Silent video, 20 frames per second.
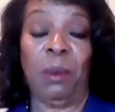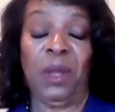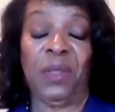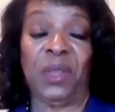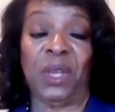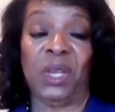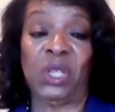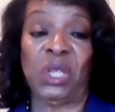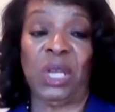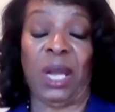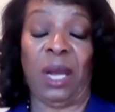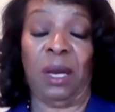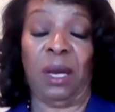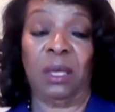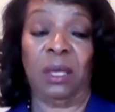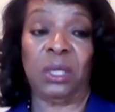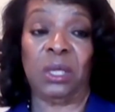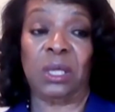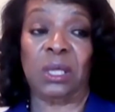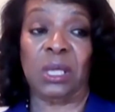of the
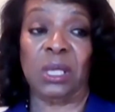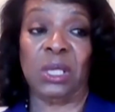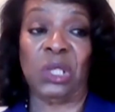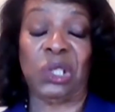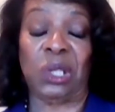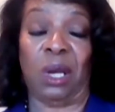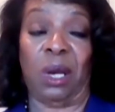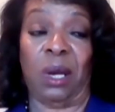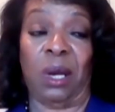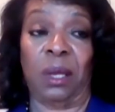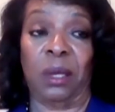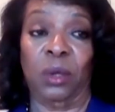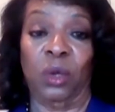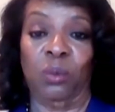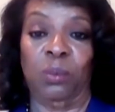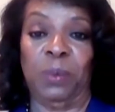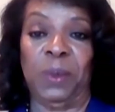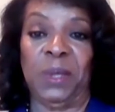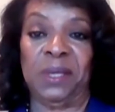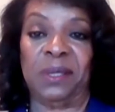challenges in starting
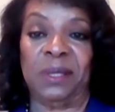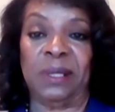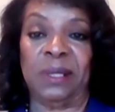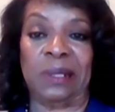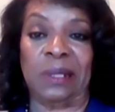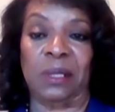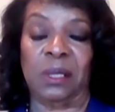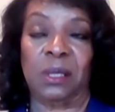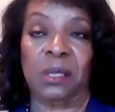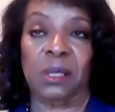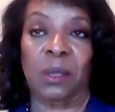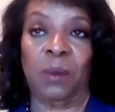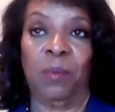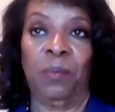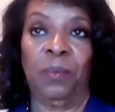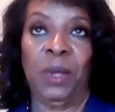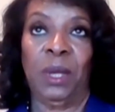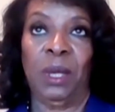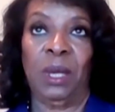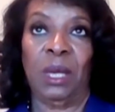new businesses
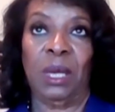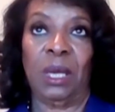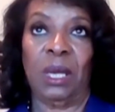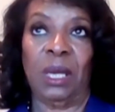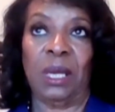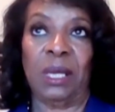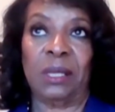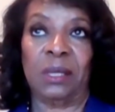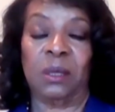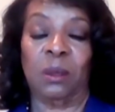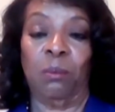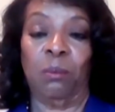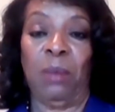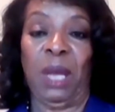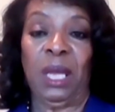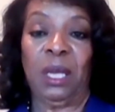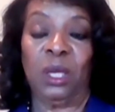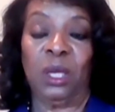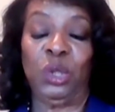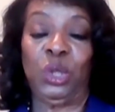is
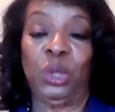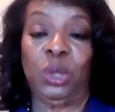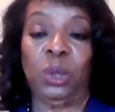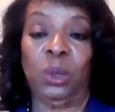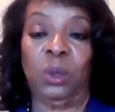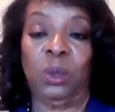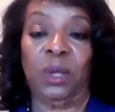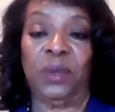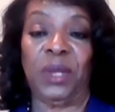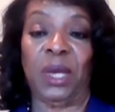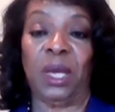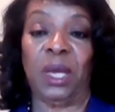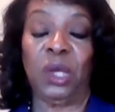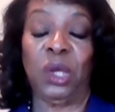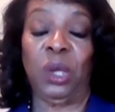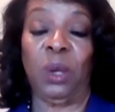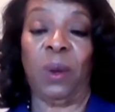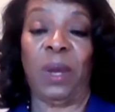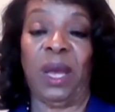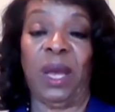making sure that
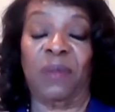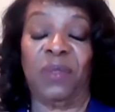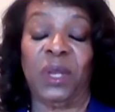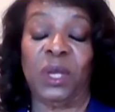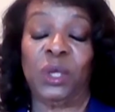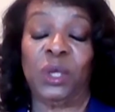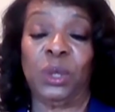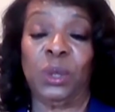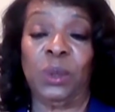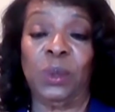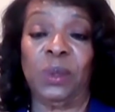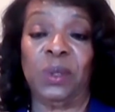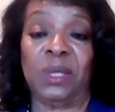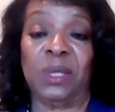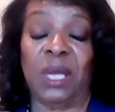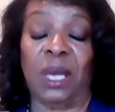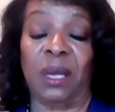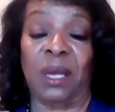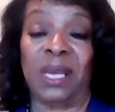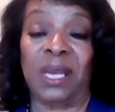you have the tools
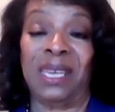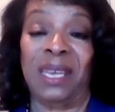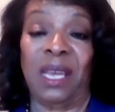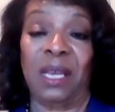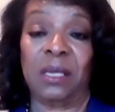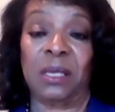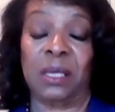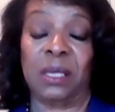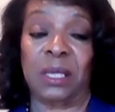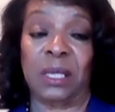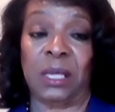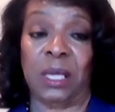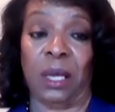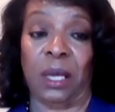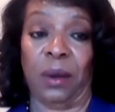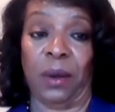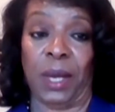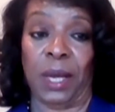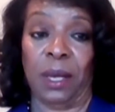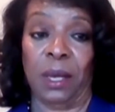that are
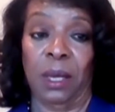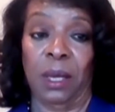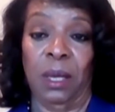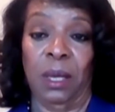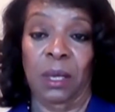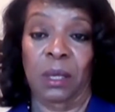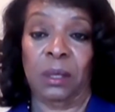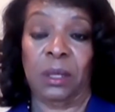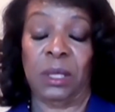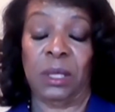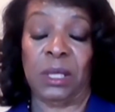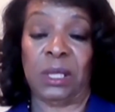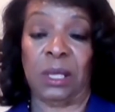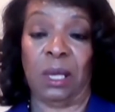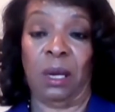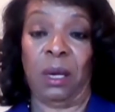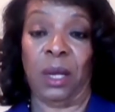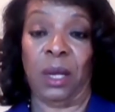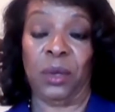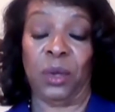necessary to
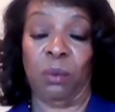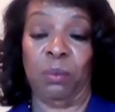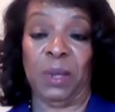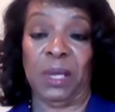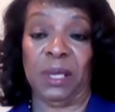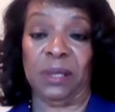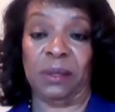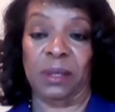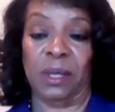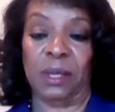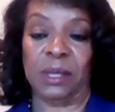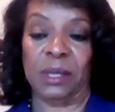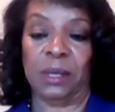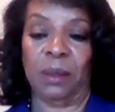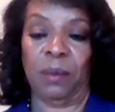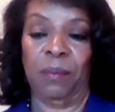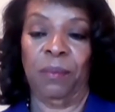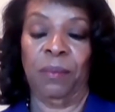start your business.